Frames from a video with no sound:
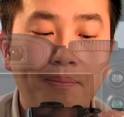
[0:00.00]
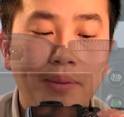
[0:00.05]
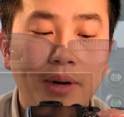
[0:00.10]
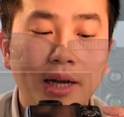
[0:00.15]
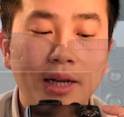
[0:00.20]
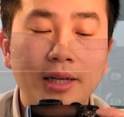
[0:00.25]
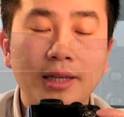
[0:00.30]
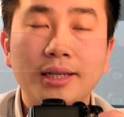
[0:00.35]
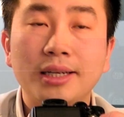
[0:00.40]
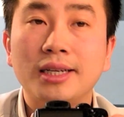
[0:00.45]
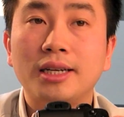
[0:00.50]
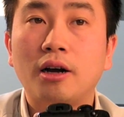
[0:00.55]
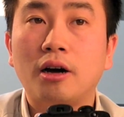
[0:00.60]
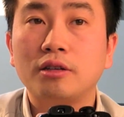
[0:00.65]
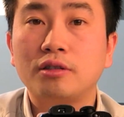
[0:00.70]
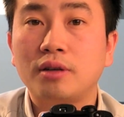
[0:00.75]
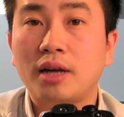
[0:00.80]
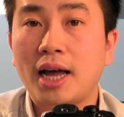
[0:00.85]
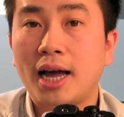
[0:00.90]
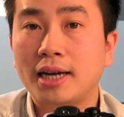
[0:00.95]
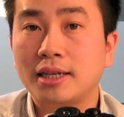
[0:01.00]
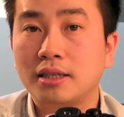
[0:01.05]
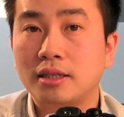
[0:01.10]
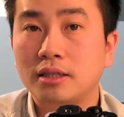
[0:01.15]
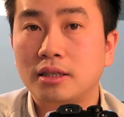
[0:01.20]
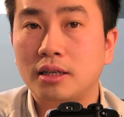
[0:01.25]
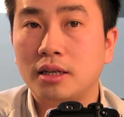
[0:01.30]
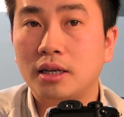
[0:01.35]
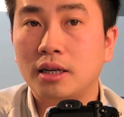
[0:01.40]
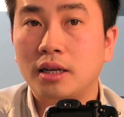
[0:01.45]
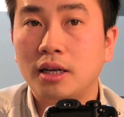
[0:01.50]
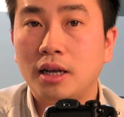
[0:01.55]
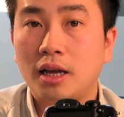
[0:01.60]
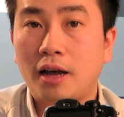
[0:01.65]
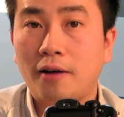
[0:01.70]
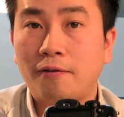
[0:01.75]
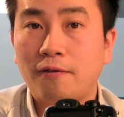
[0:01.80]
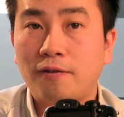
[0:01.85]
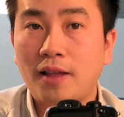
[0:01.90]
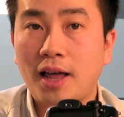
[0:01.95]
button, it also acts as a
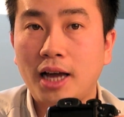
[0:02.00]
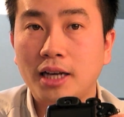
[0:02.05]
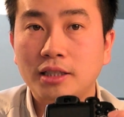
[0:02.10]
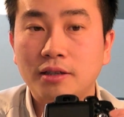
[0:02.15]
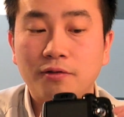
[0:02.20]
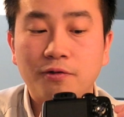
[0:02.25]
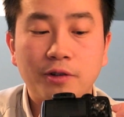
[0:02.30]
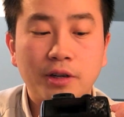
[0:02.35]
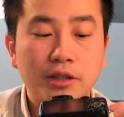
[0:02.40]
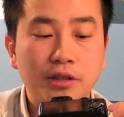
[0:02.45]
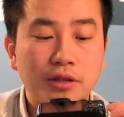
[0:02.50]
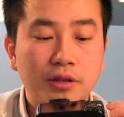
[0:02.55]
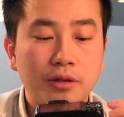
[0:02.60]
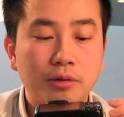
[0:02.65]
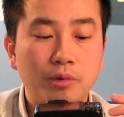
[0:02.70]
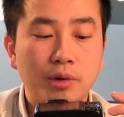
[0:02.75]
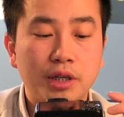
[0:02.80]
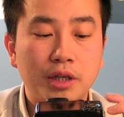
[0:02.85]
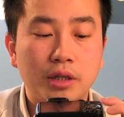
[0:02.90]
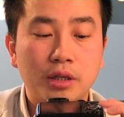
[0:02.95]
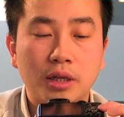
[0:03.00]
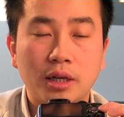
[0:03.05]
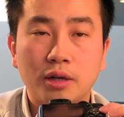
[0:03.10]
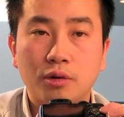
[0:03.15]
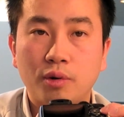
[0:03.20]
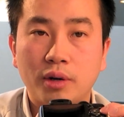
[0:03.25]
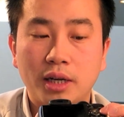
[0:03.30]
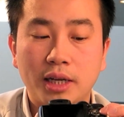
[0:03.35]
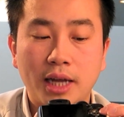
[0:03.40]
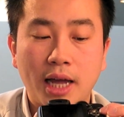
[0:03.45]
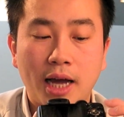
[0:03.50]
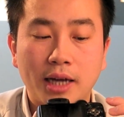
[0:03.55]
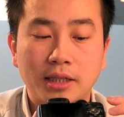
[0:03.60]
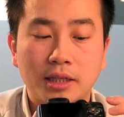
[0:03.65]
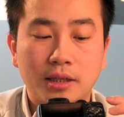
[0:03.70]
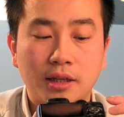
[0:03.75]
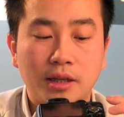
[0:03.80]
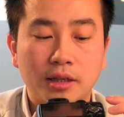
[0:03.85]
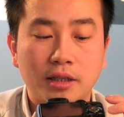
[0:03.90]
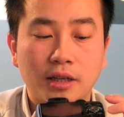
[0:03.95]
flash feature where you can quickly
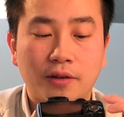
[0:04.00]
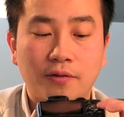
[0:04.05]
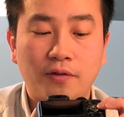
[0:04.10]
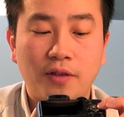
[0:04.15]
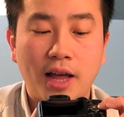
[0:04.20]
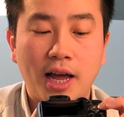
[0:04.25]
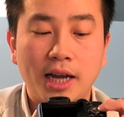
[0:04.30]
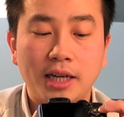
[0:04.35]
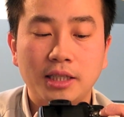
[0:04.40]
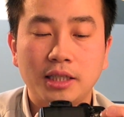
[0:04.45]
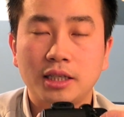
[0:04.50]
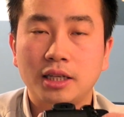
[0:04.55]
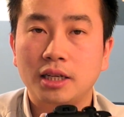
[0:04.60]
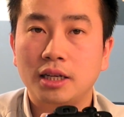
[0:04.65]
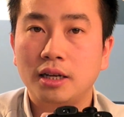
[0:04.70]
access things like flash,